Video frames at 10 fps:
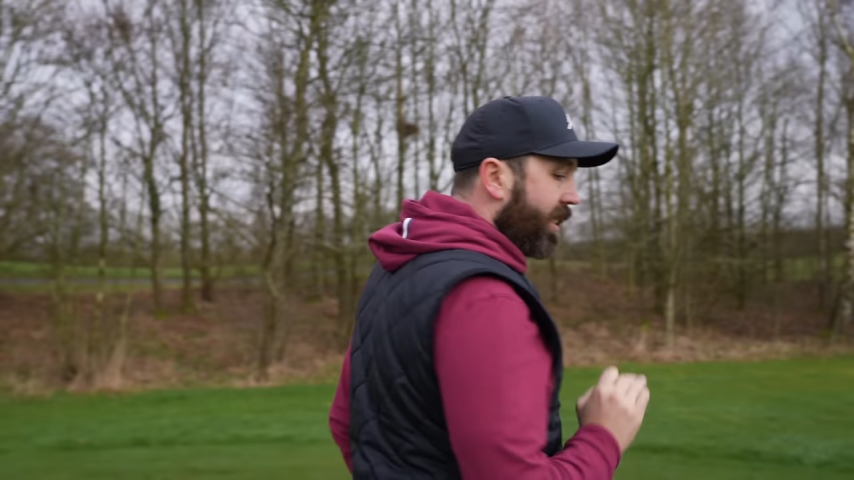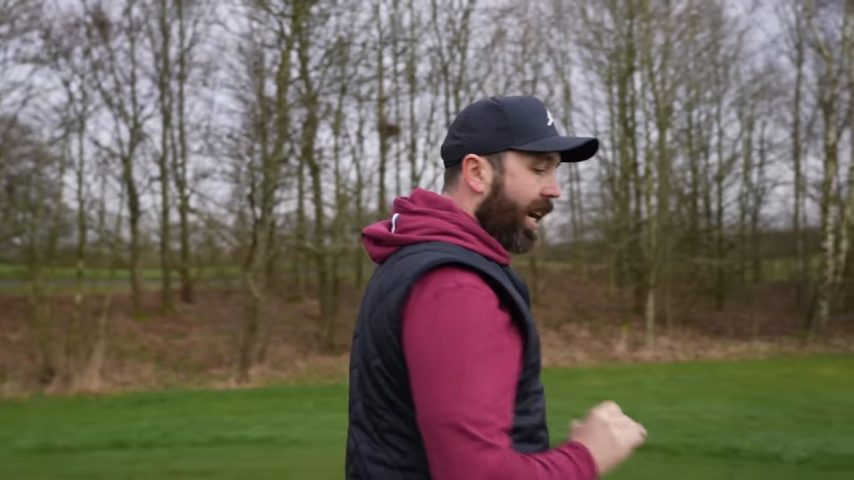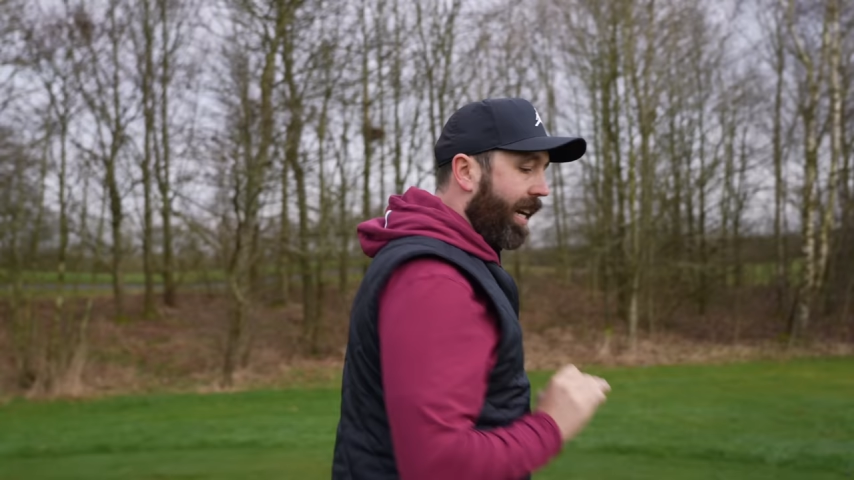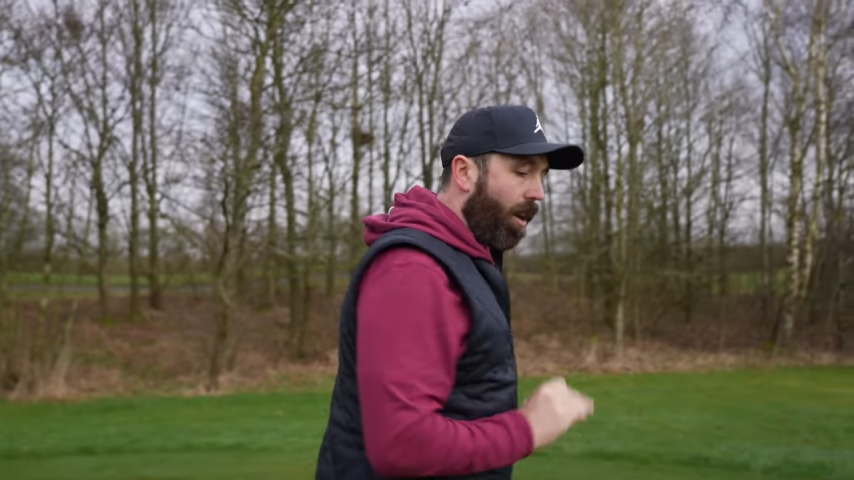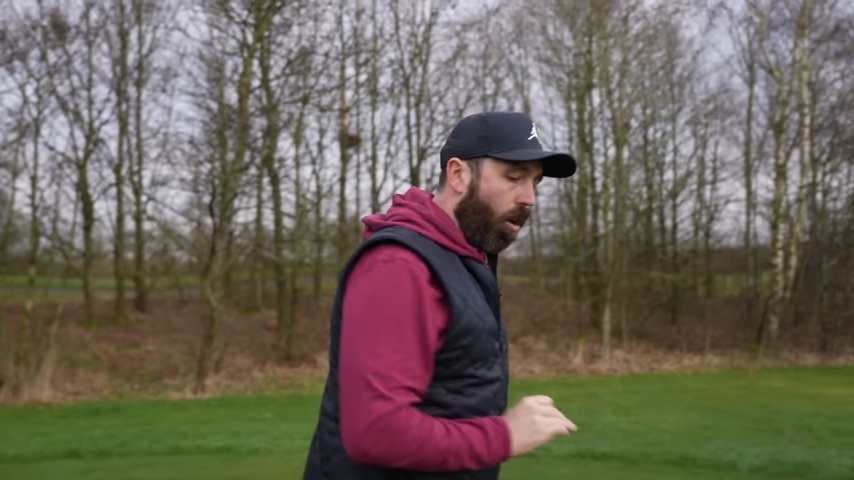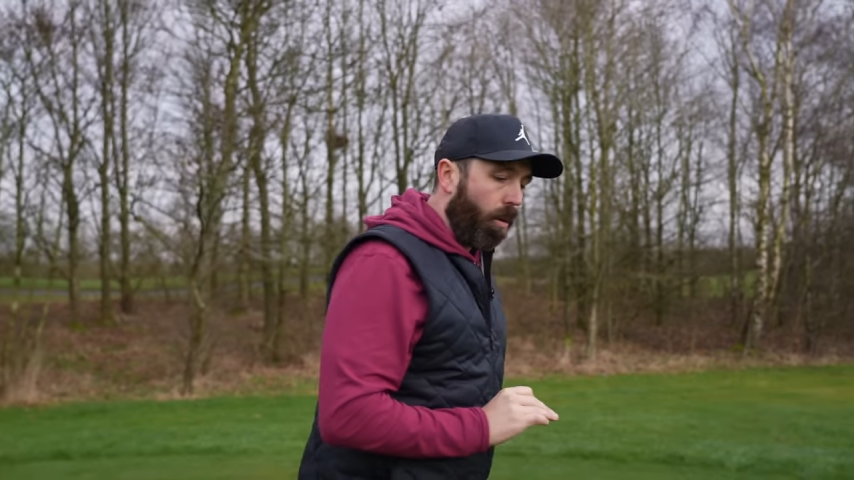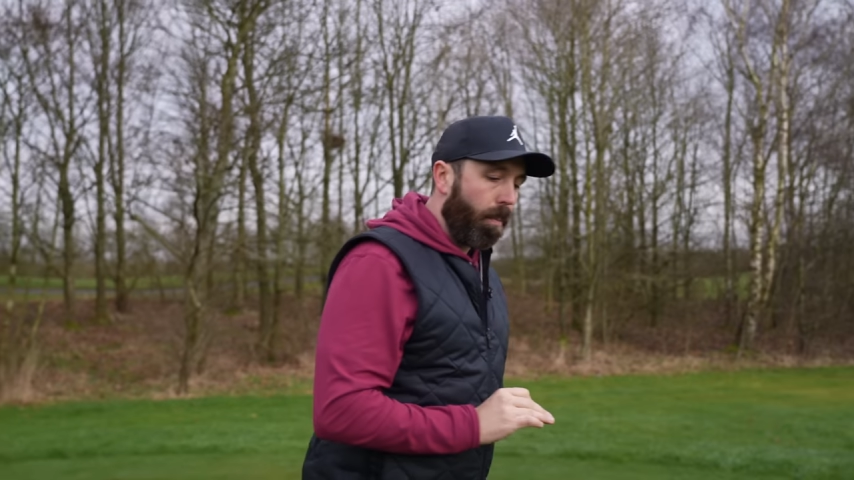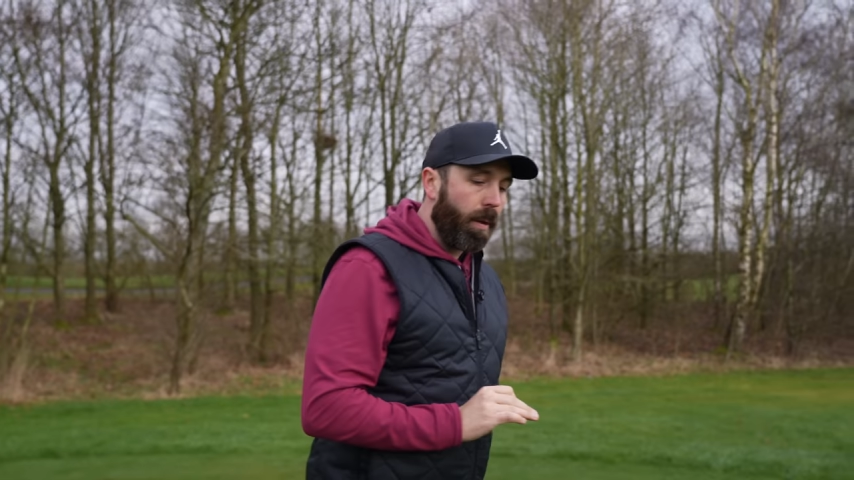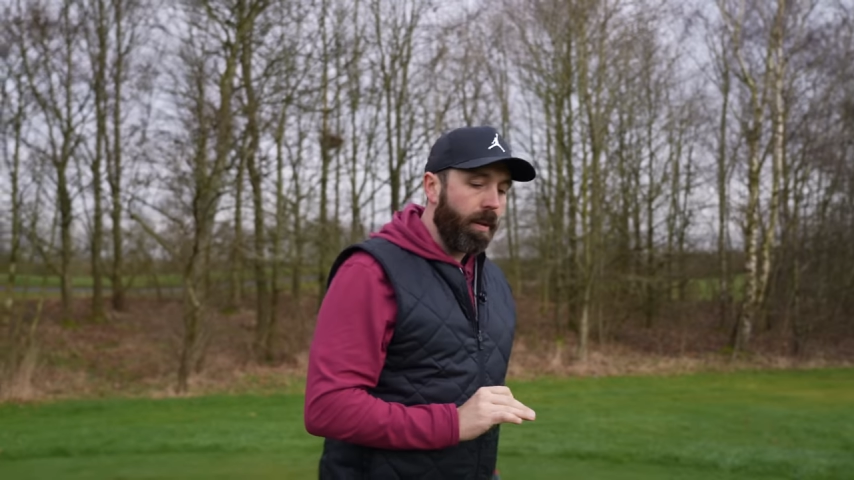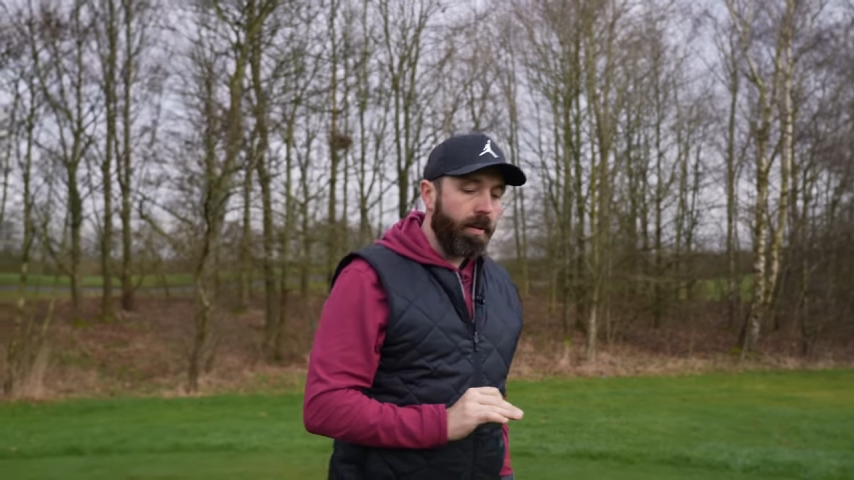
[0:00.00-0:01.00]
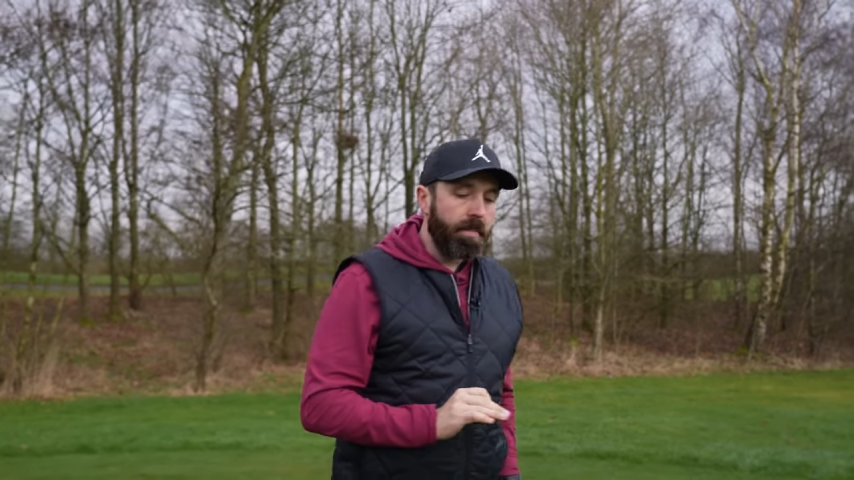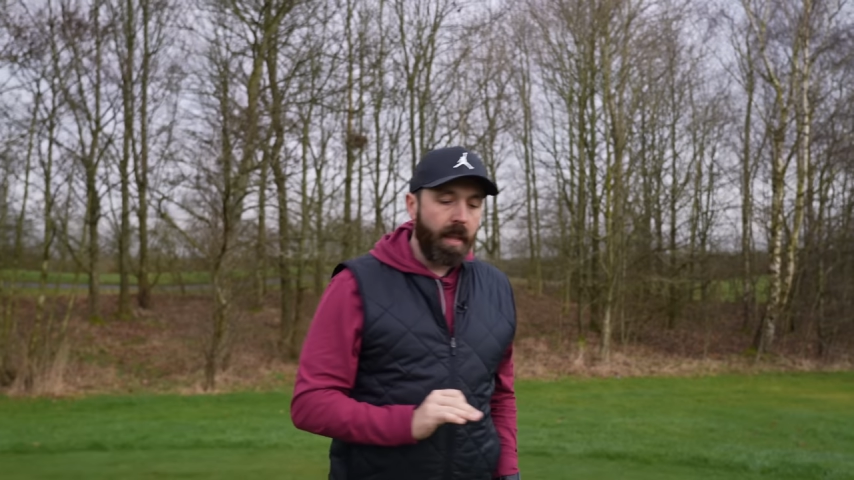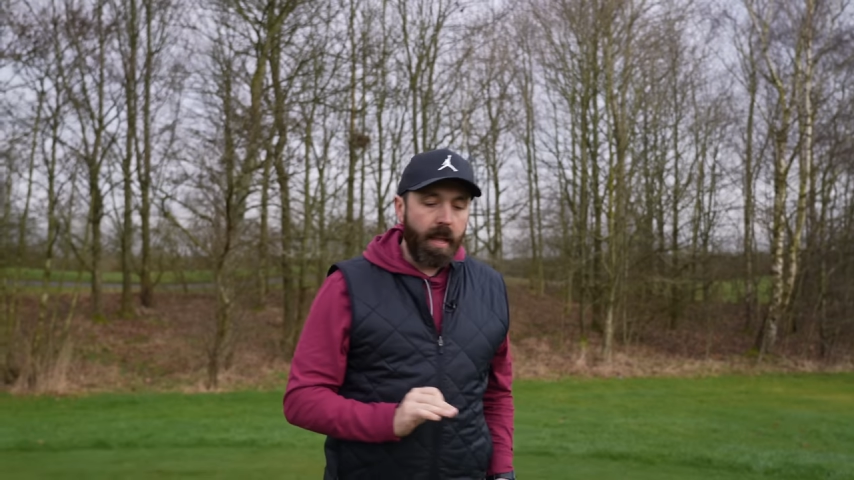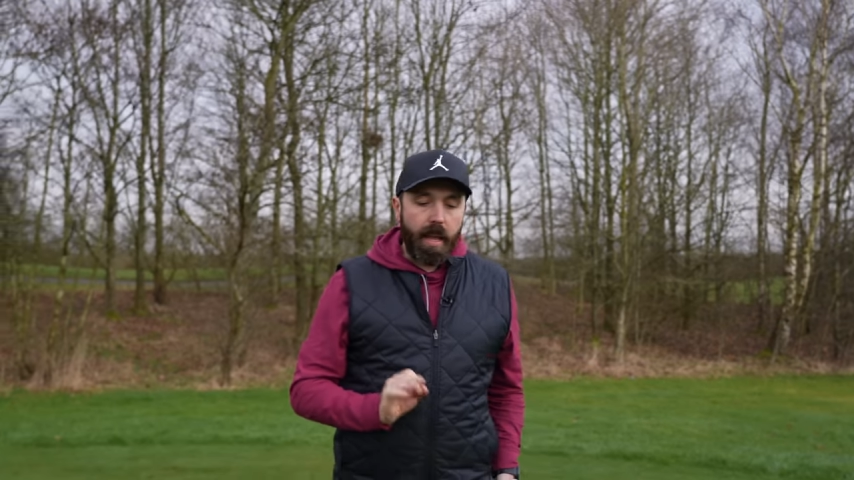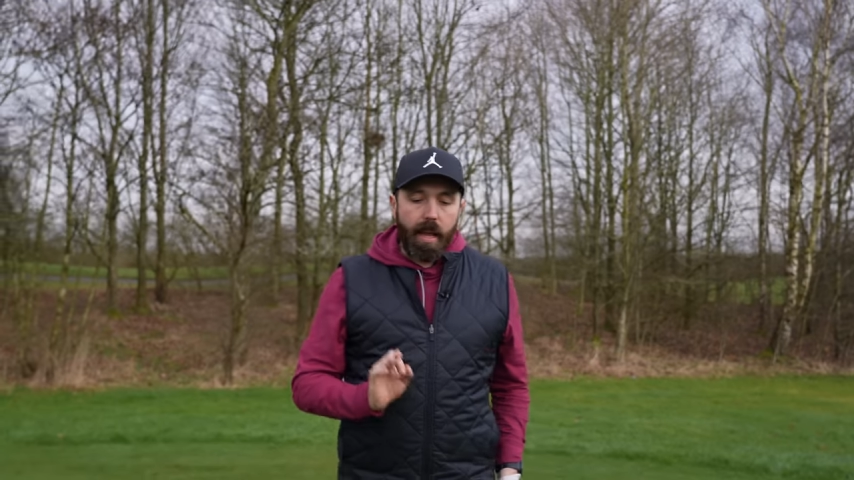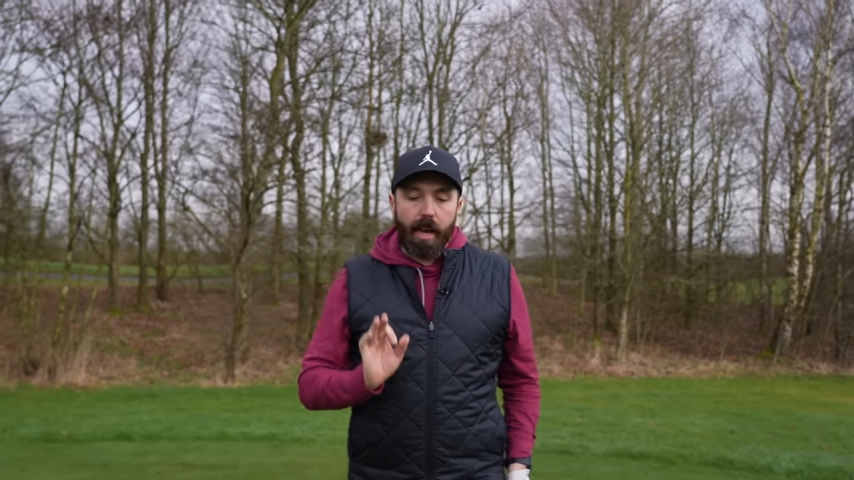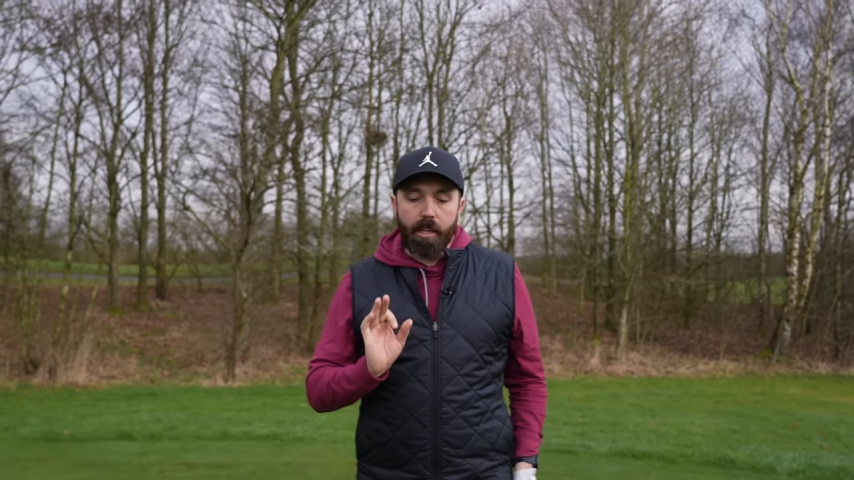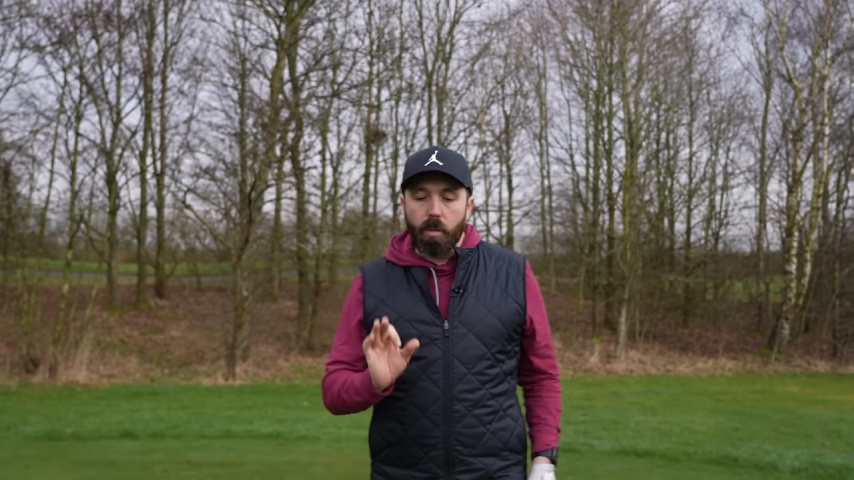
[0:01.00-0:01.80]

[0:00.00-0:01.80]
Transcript: stacking up, I